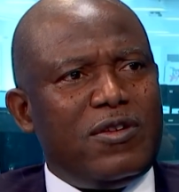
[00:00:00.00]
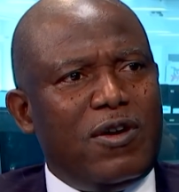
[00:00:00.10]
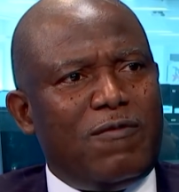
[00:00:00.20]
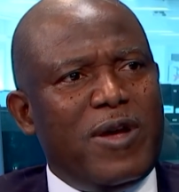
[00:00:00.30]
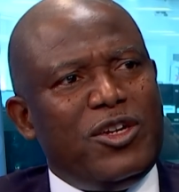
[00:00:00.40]

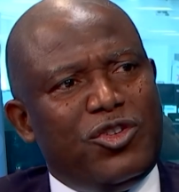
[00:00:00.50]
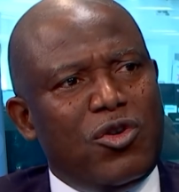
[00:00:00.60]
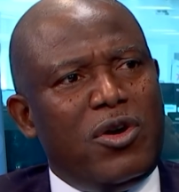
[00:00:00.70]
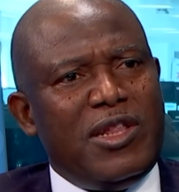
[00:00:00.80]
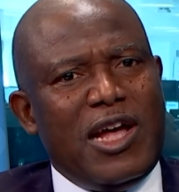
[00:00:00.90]
of
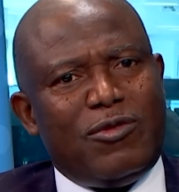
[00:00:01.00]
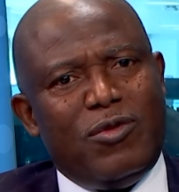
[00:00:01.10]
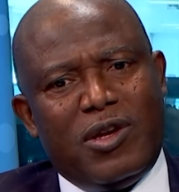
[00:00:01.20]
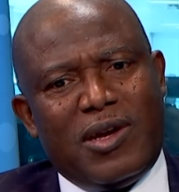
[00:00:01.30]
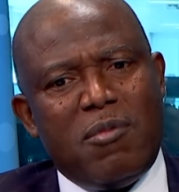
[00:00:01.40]
ensuring that
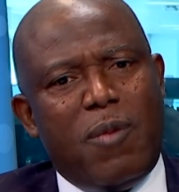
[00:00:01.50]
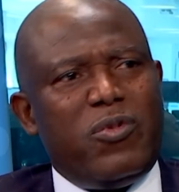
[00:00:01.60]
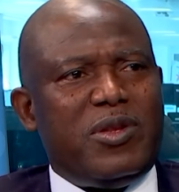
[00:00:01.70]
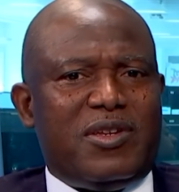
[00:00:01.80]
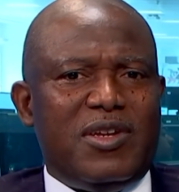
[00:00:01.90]
we came up
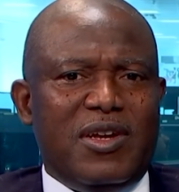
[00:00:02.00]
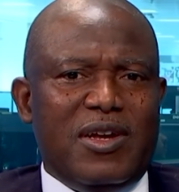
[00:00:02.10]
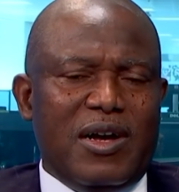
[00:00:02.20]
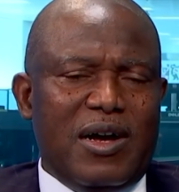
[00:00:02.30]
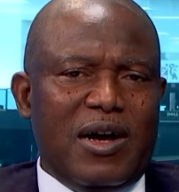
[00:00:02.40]
with
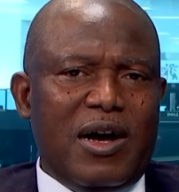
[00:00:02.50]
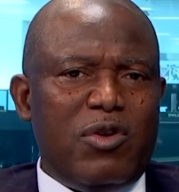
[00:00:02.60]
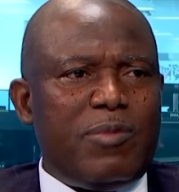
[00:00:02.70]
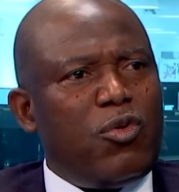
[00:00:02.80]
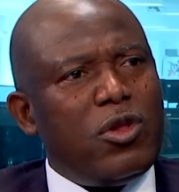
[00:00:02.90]

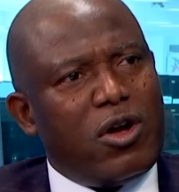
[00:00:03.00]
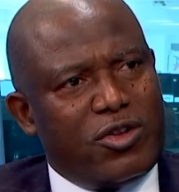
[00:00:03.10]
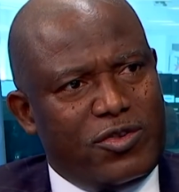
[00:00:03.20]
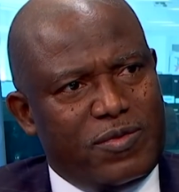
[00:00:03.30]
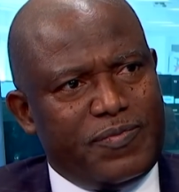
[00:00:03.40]

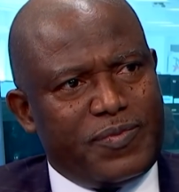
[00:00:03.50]
products,